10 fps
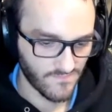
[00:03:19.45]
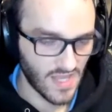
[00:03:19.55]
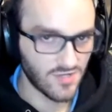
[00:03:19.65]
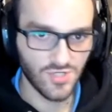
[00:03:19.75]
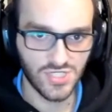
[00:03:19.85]

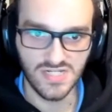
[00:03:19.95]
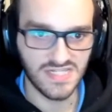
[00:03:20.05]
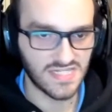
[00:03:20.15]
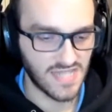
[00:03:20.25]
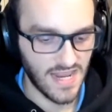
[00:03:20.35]
and you're just going to
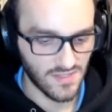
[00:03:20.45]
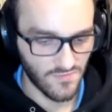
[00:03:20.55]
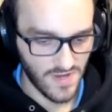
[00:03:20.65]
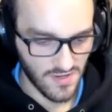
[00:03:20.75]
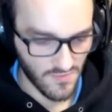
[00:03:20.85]
stay the
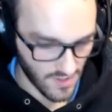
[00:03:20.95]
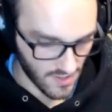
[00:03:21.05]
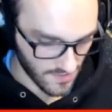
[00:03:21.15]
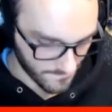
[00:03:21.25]
way you are.